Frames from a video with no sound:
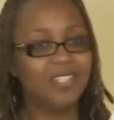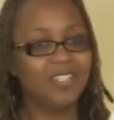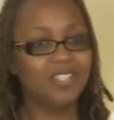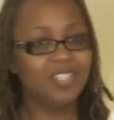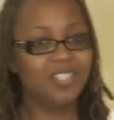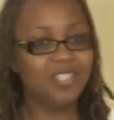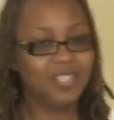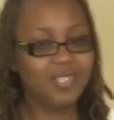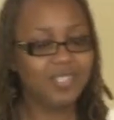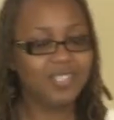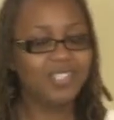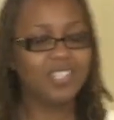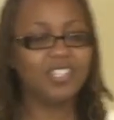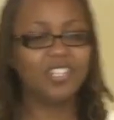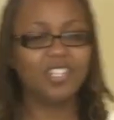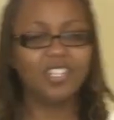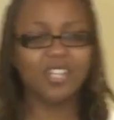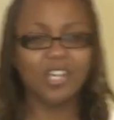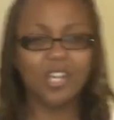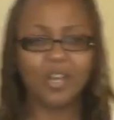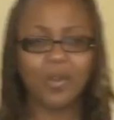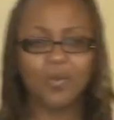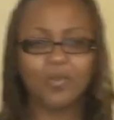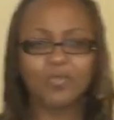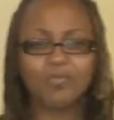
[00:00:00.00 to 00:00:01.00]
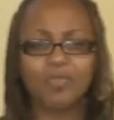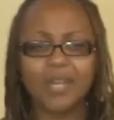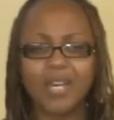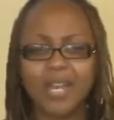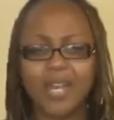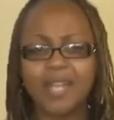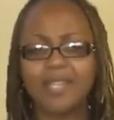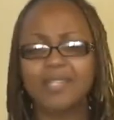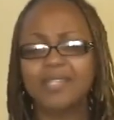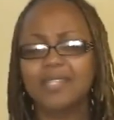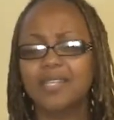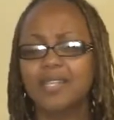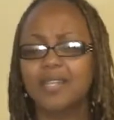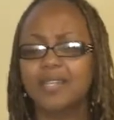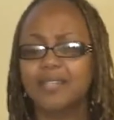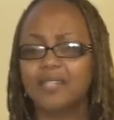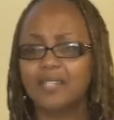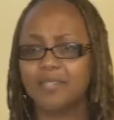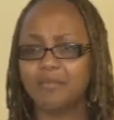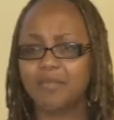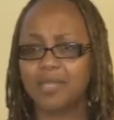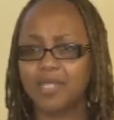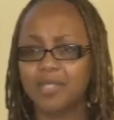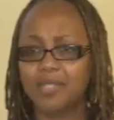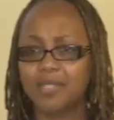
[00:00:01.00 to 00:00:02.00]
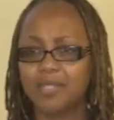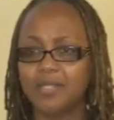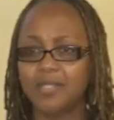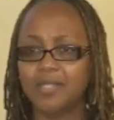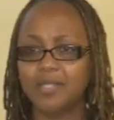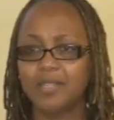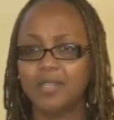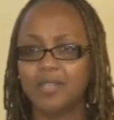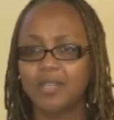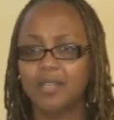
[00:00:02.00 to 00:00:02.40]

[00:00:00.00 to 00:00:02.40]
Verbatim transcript: to just chill out, relax a little bit.